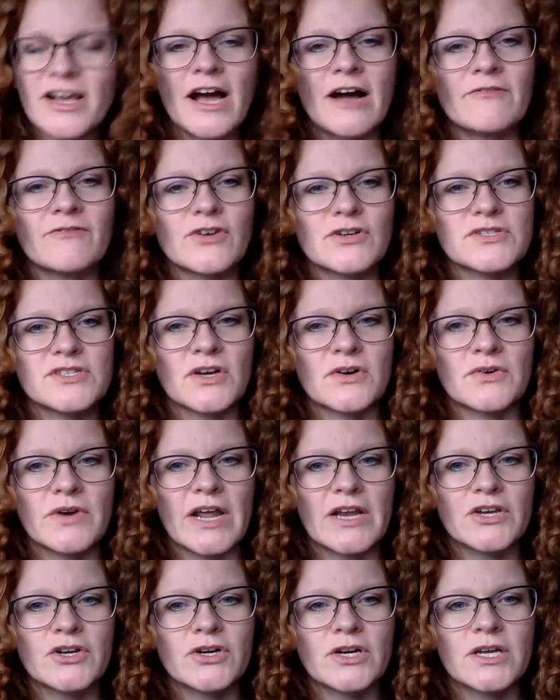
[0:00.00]
comfort zone
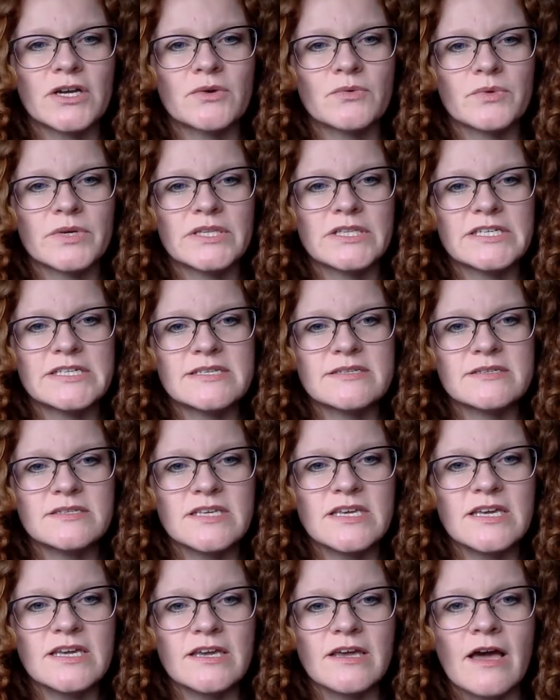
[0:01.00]
and you're going to really
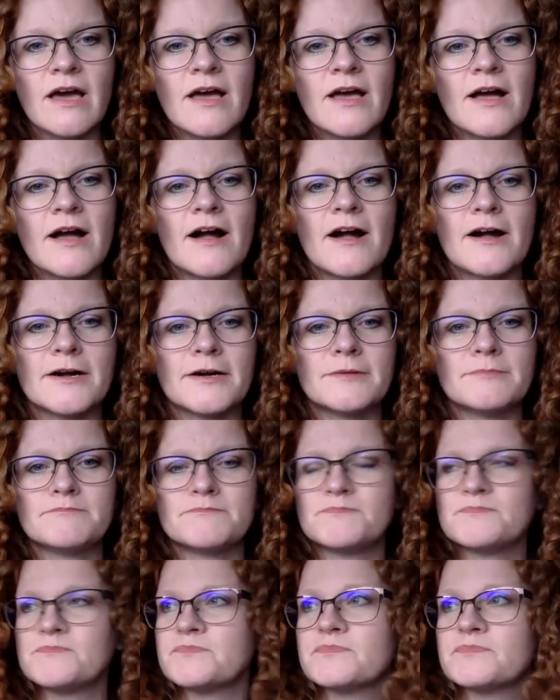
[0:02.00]
see um,